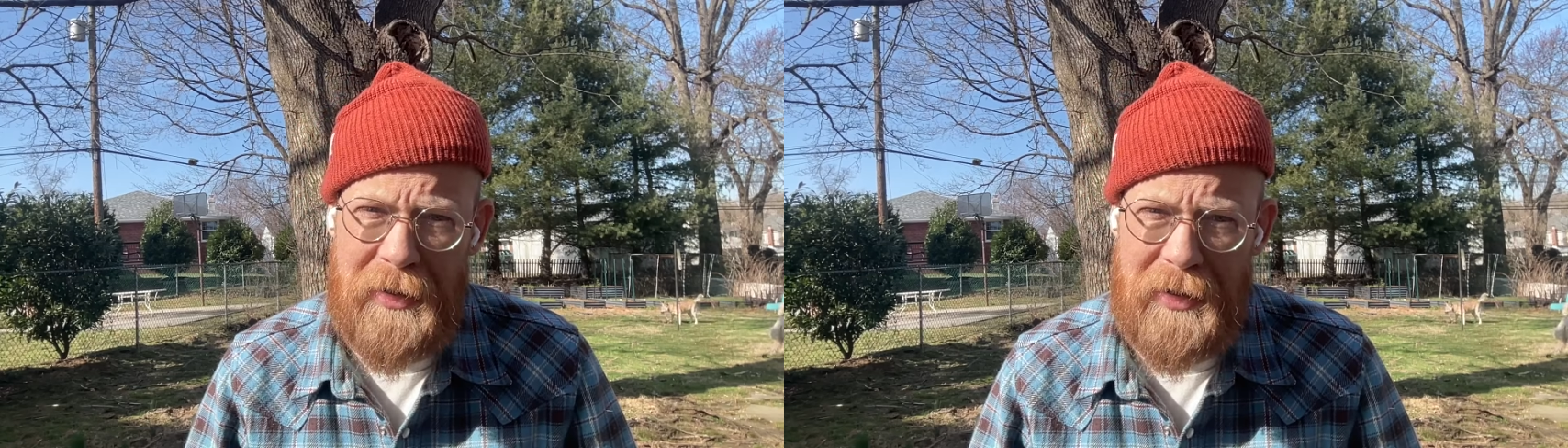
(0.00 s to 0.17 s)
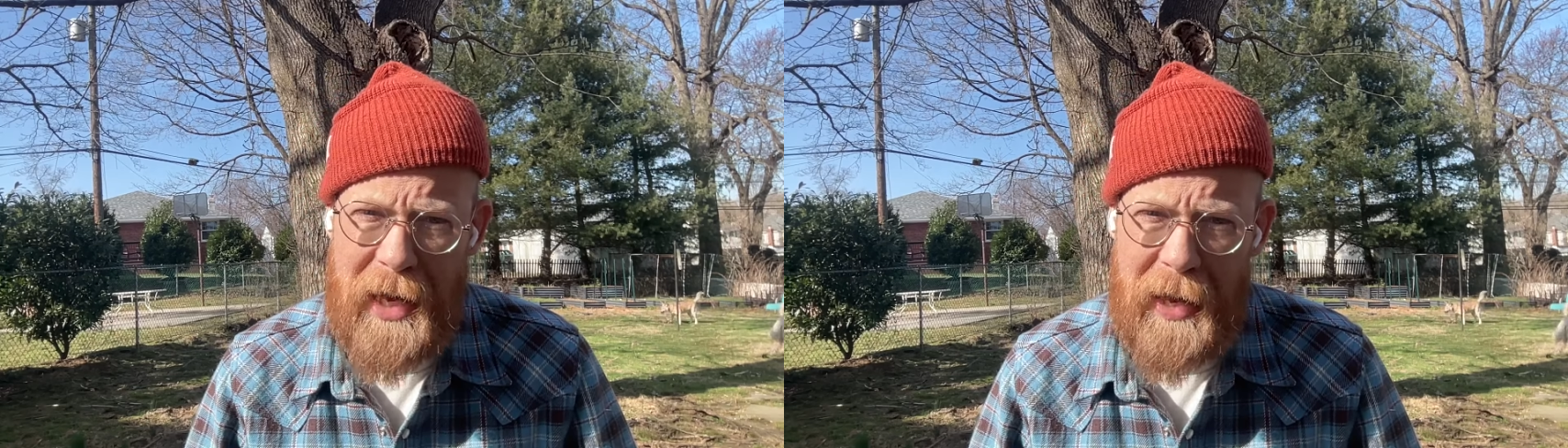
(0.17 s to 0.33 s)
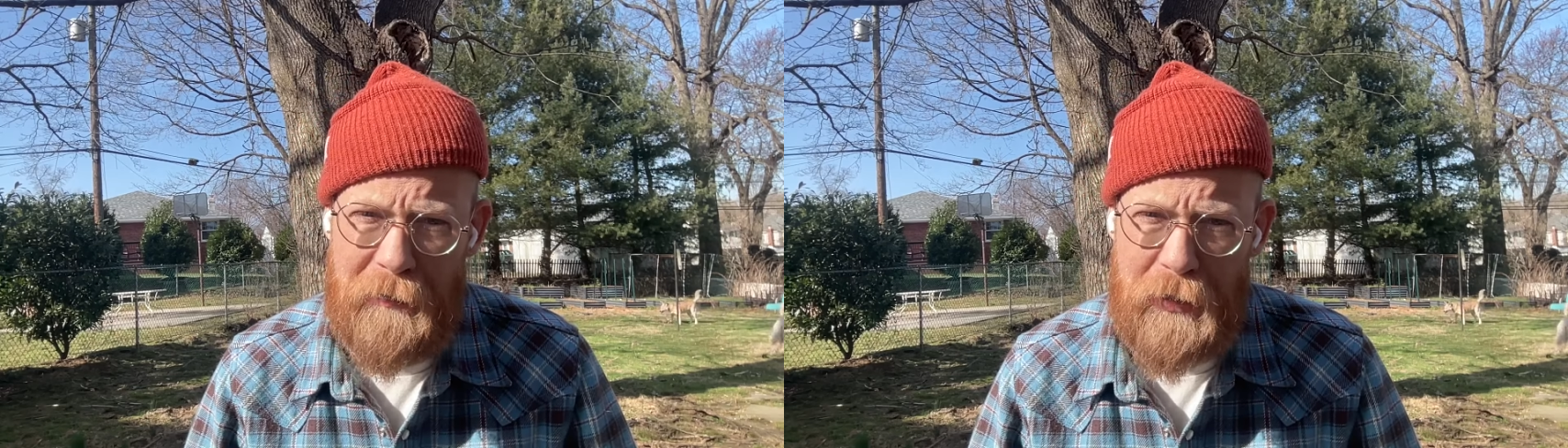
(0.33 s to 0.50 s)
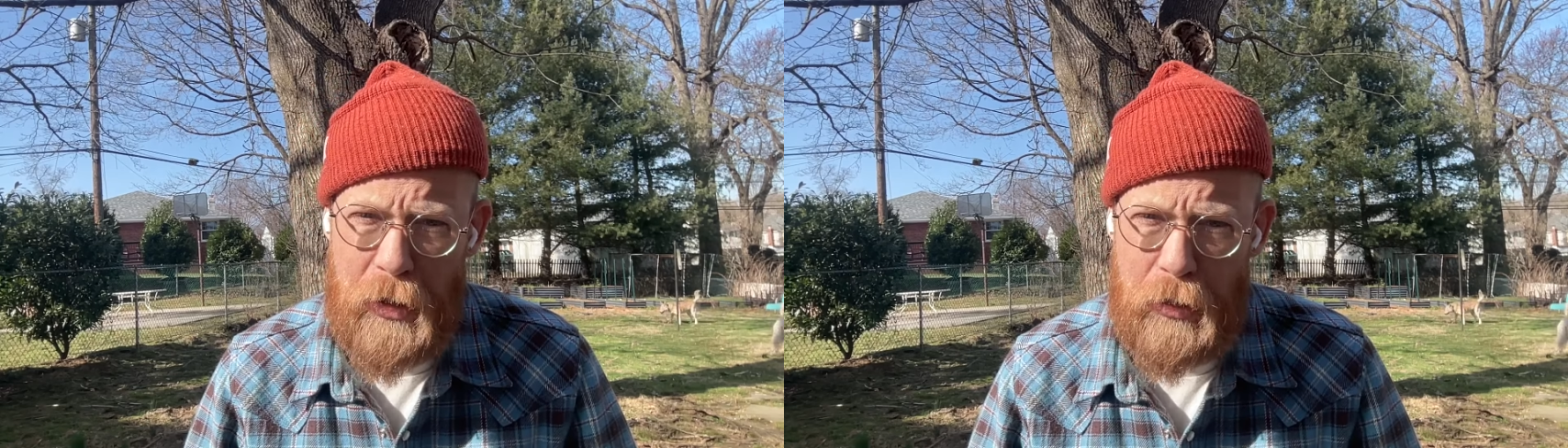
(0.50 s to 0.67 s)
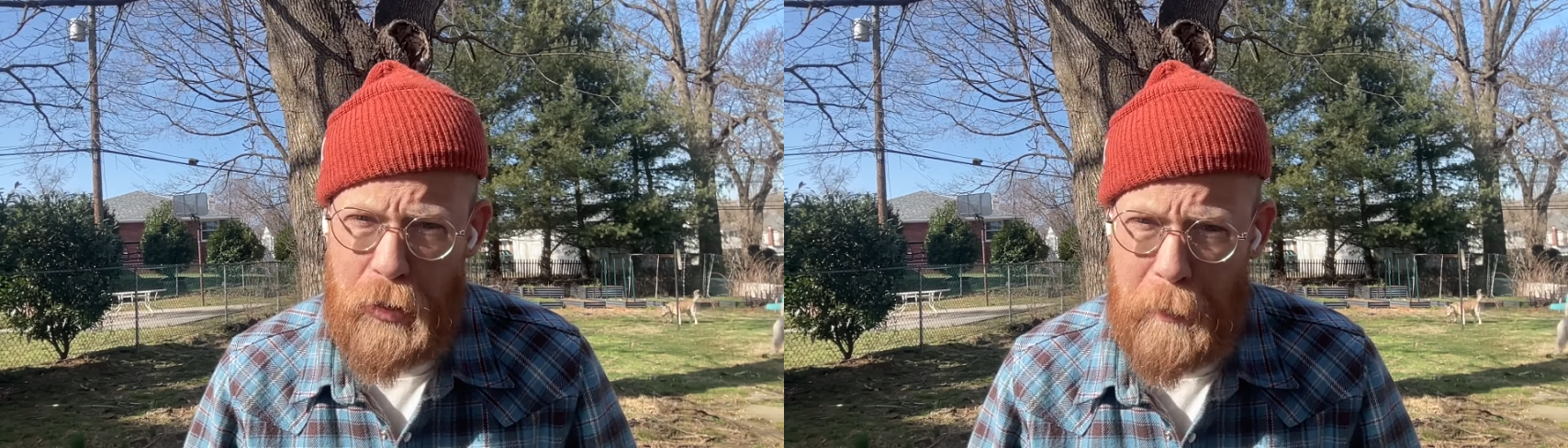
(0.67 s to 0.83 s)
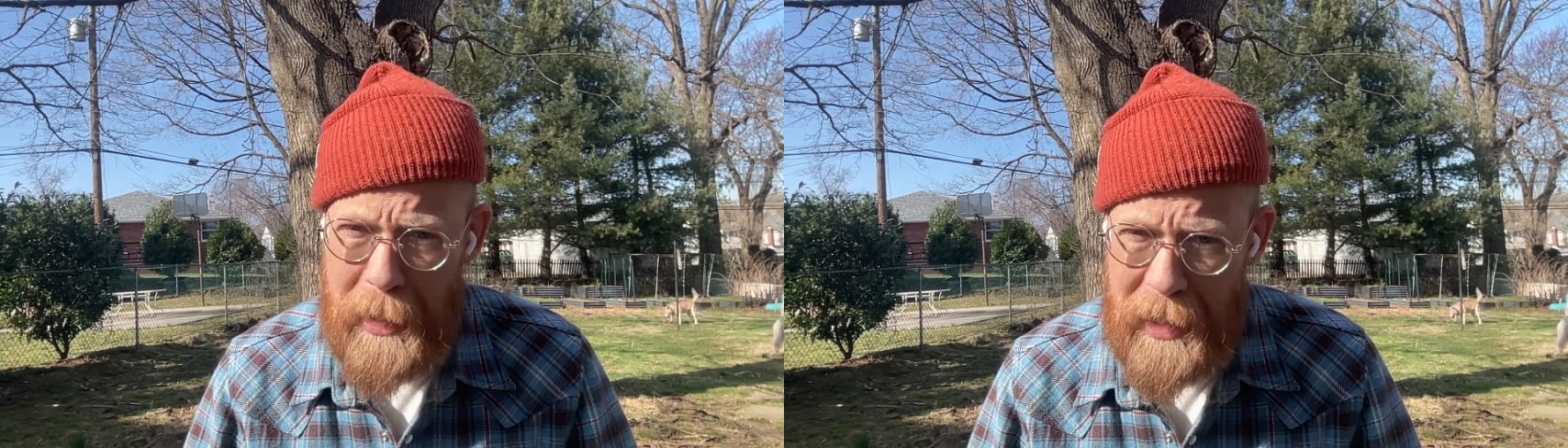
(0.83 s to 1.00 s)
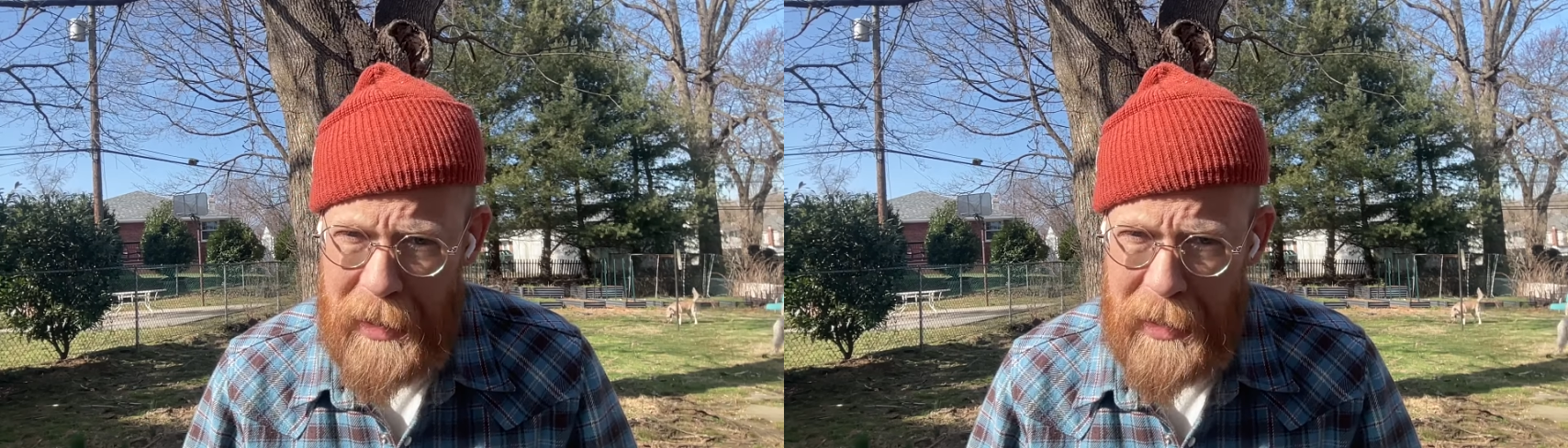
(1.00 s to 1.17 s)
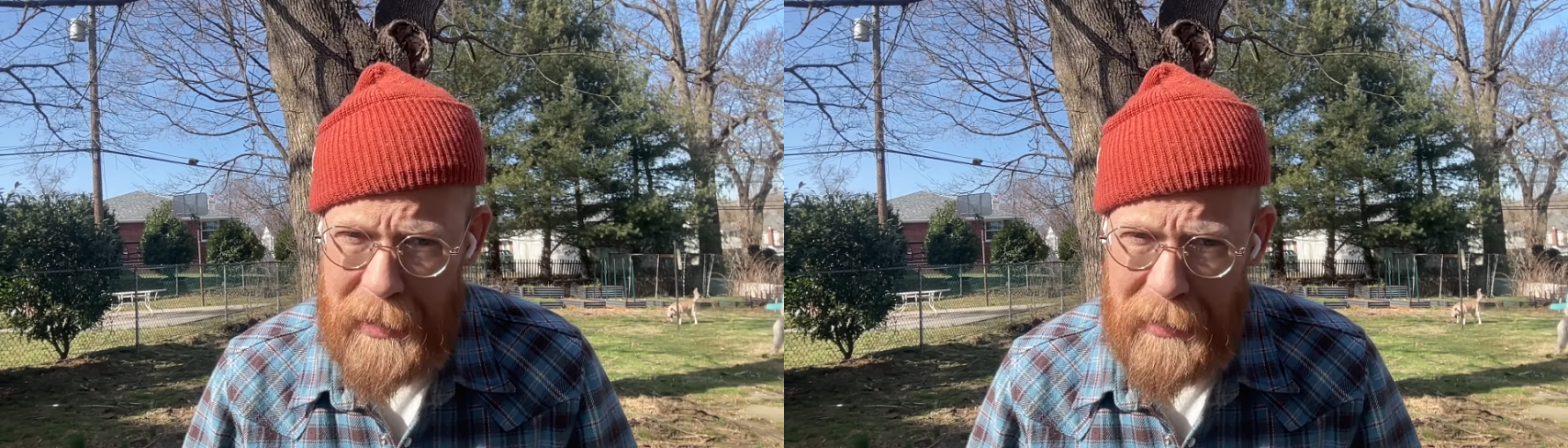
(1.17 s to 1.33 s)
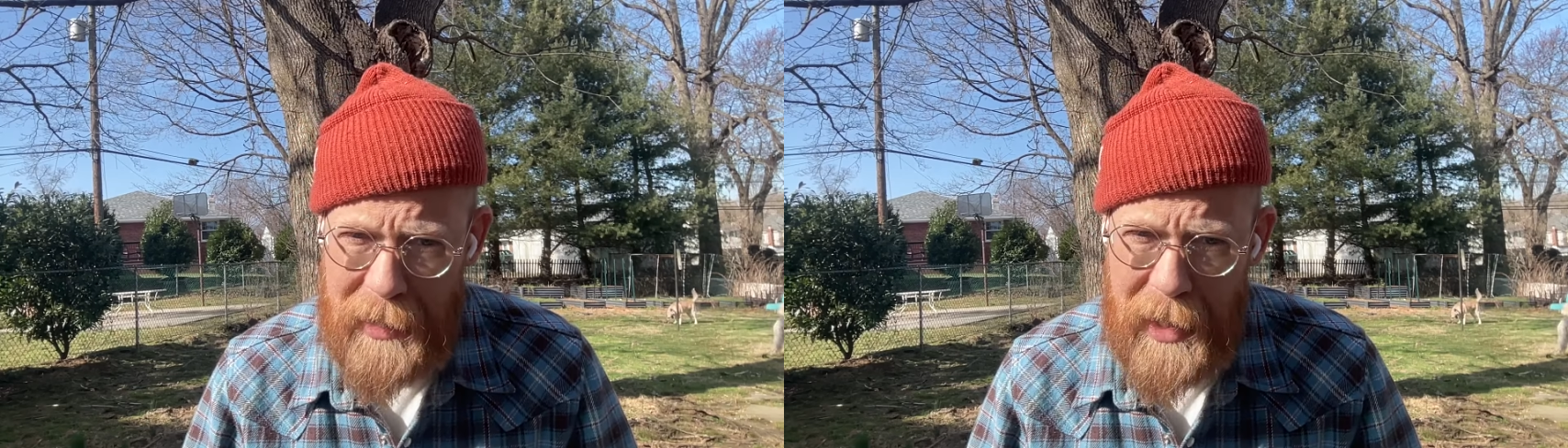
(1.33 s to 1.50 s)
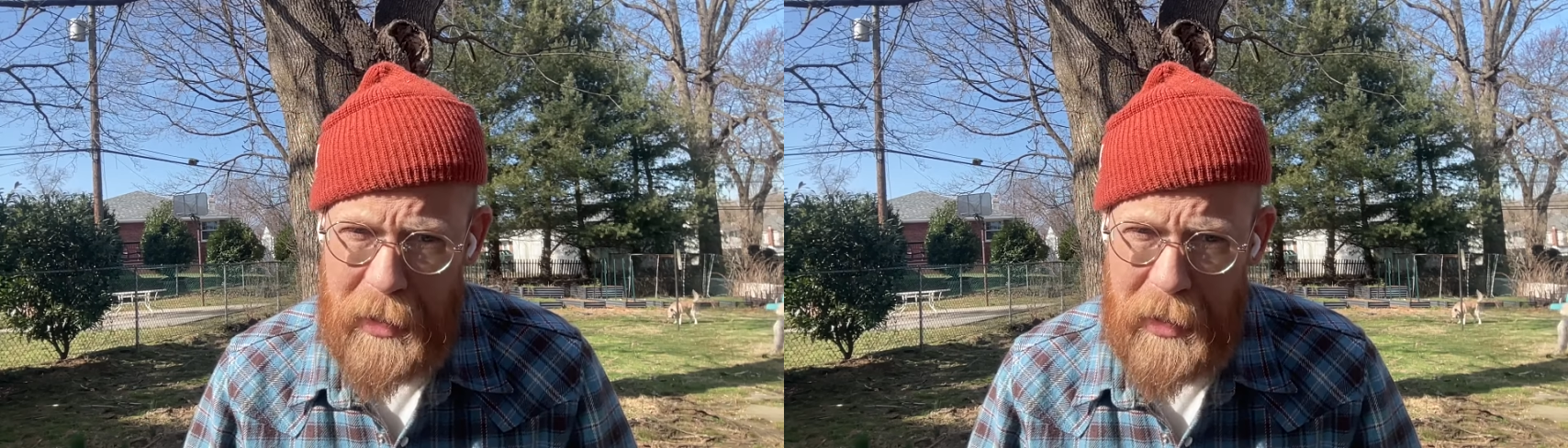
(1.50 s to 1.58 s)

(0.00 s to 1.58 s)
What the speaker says: SAF social media,